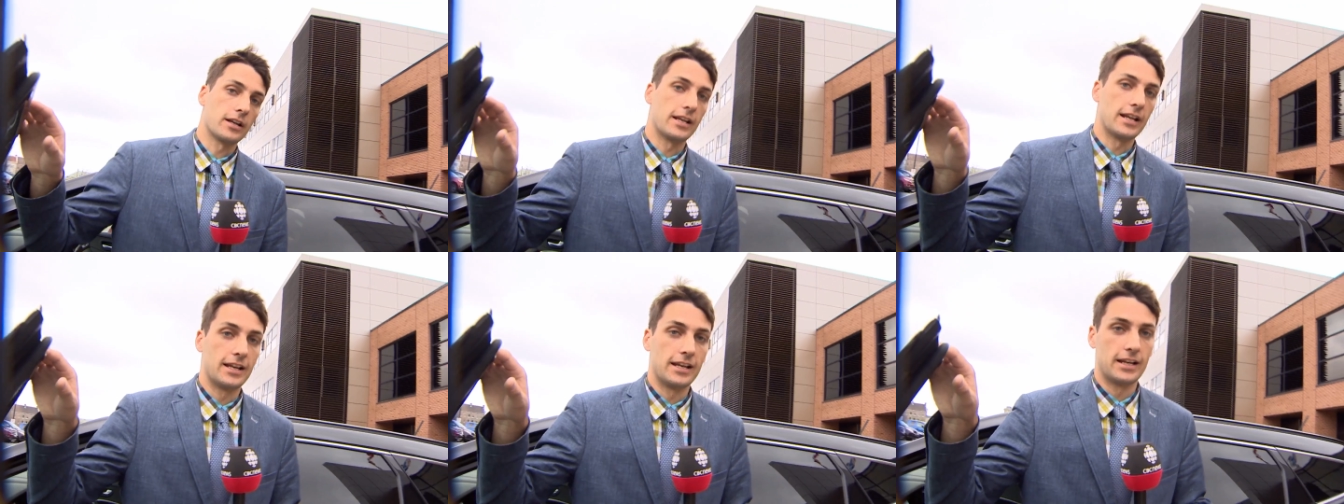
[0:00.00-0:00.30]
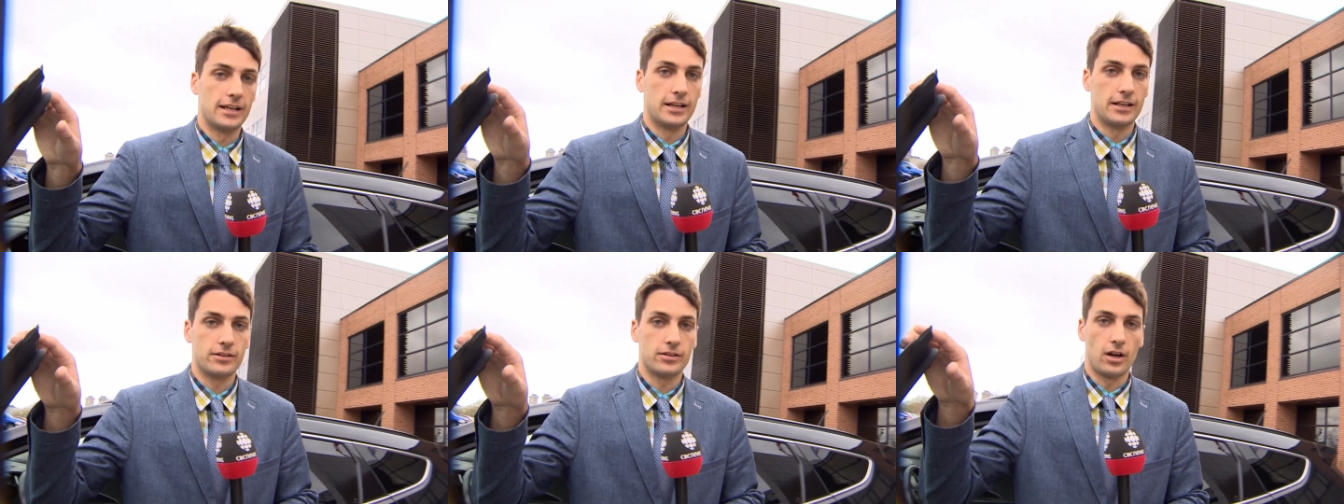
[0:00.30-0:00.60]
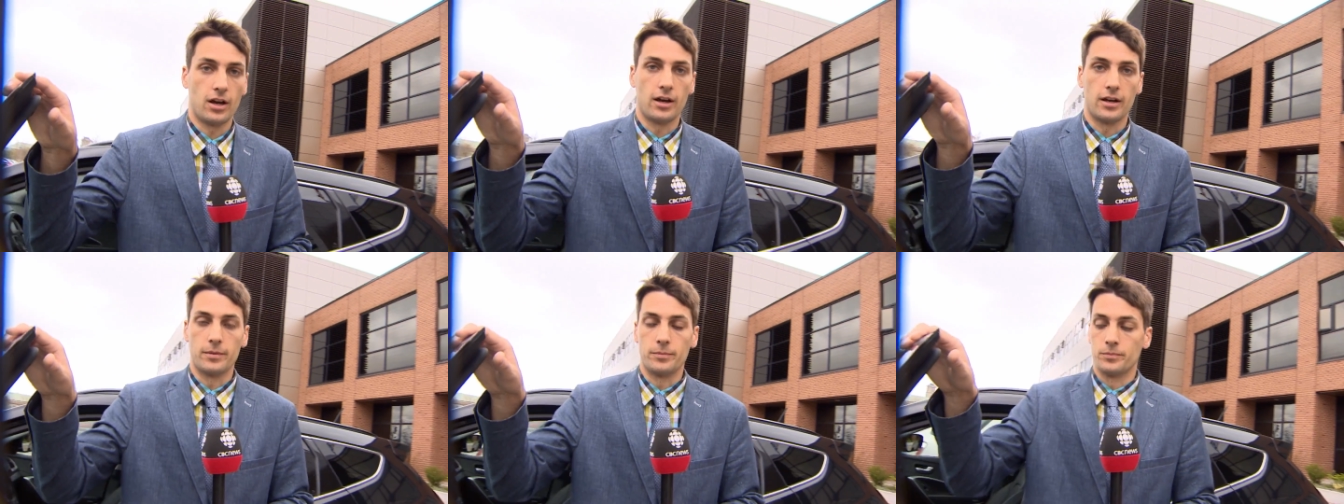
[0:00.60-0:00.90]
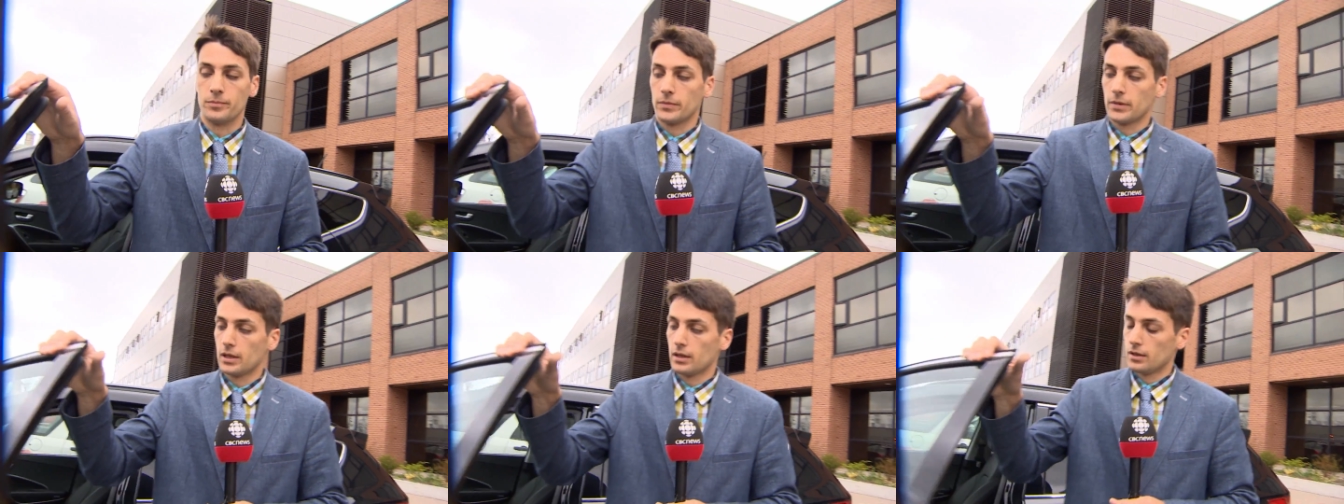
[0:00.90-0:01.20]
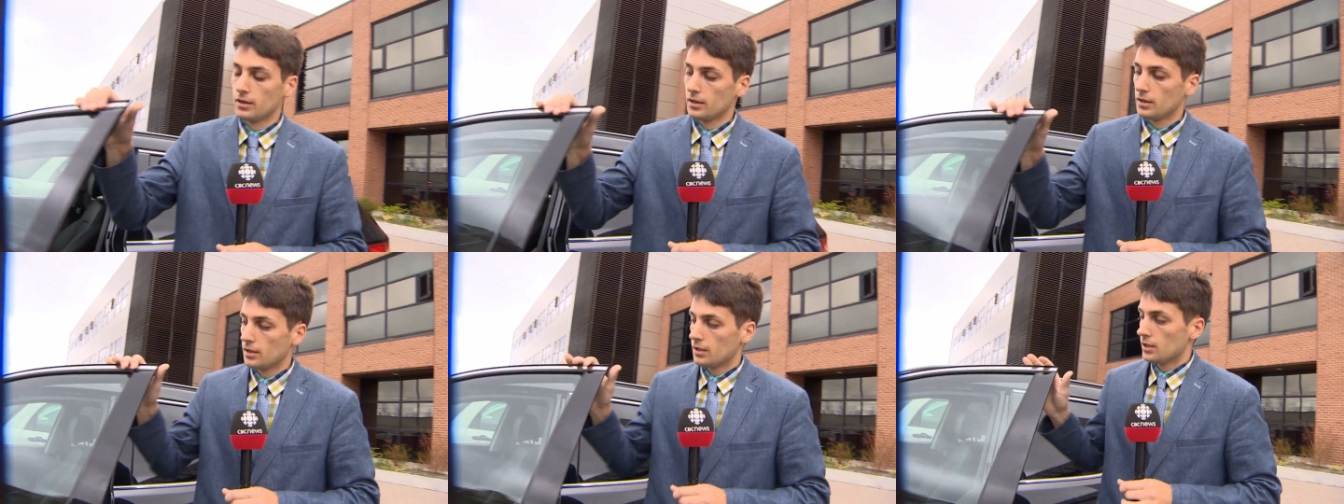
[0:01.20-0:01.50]
it at any time.
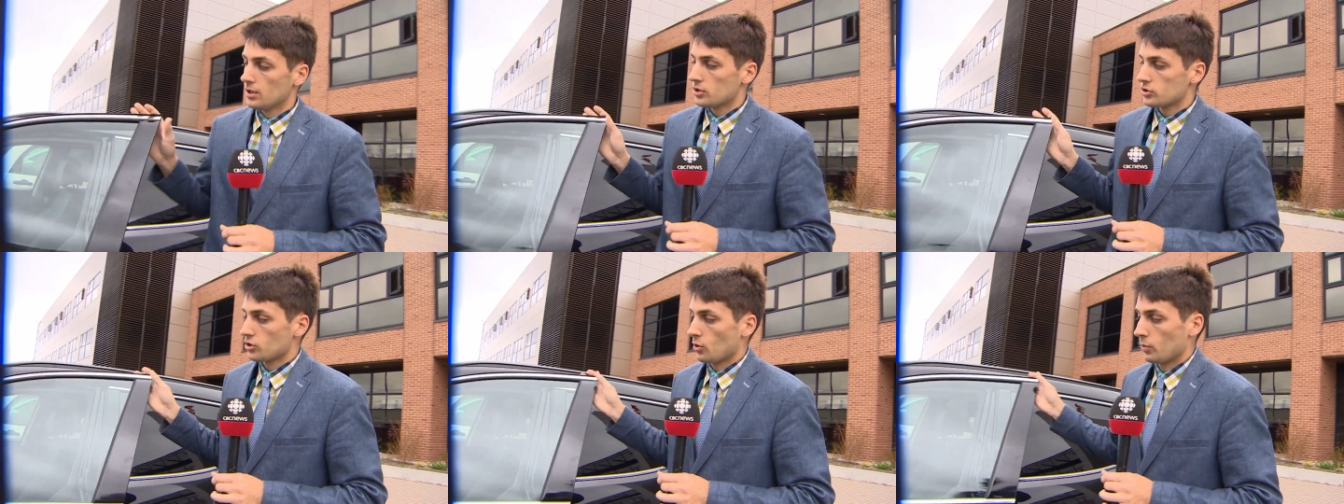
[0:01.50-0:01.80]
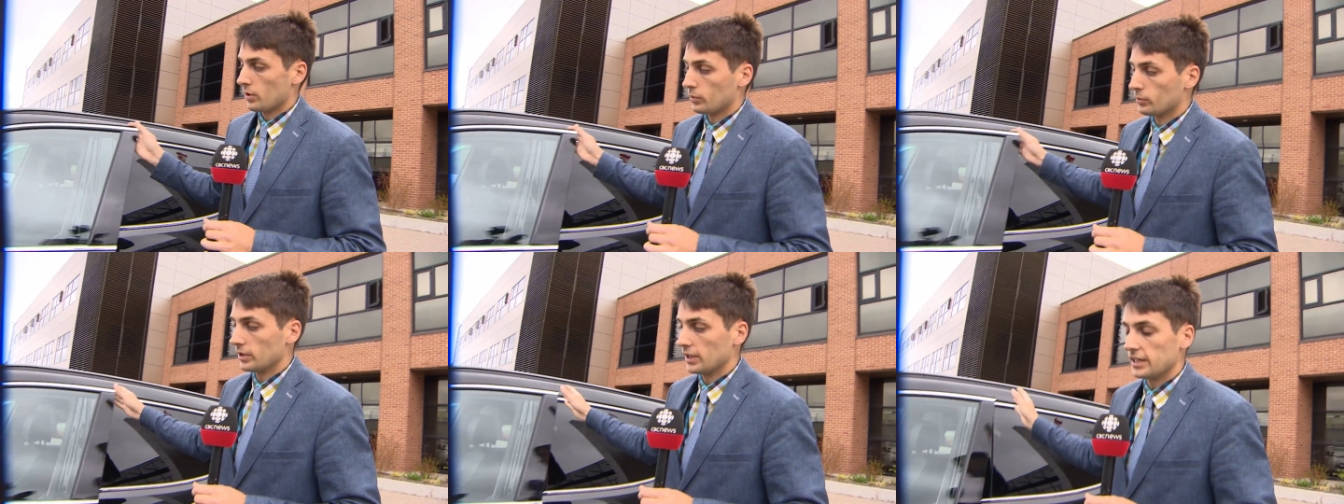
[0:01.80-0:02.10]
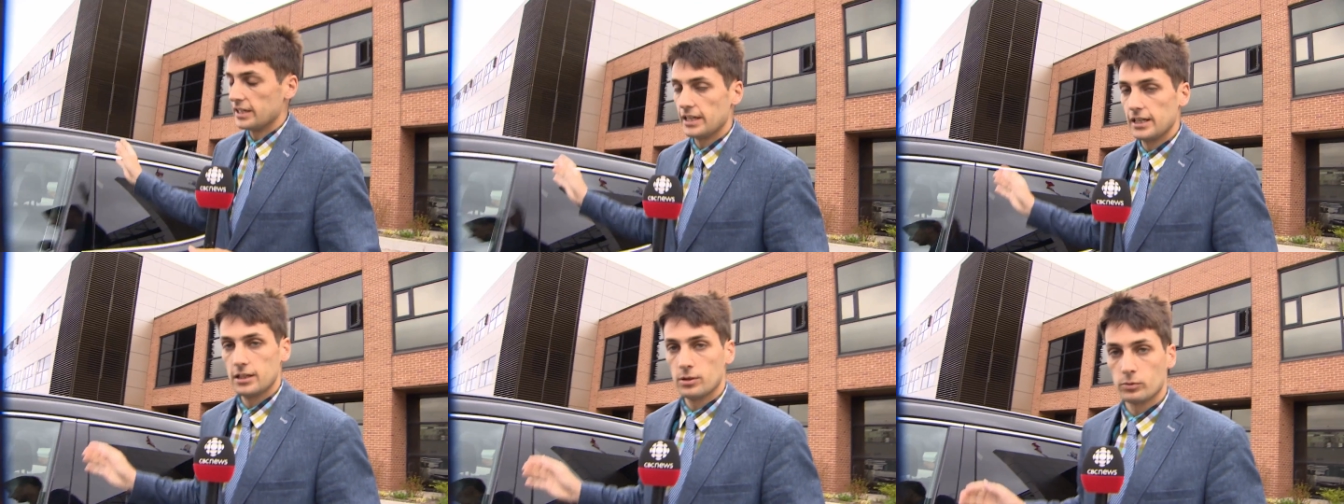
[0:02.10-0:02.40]
So we really need